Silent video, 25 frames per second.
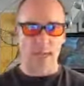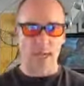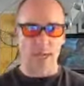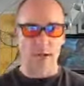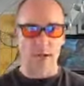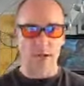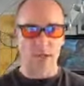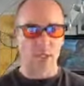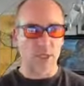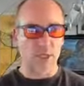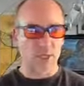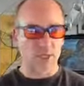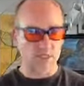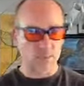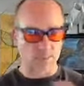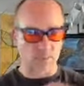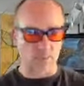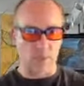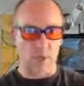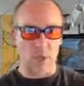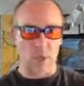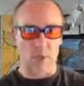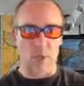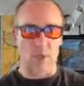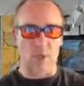energy that
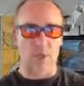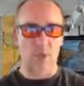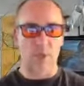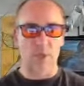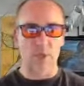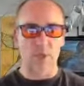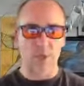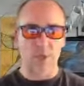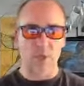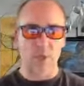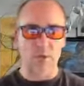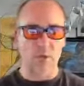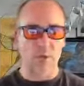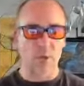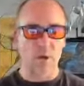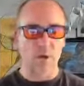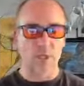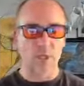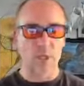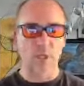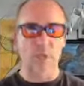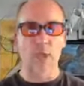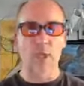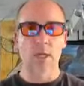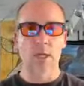flows through the
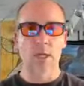universe,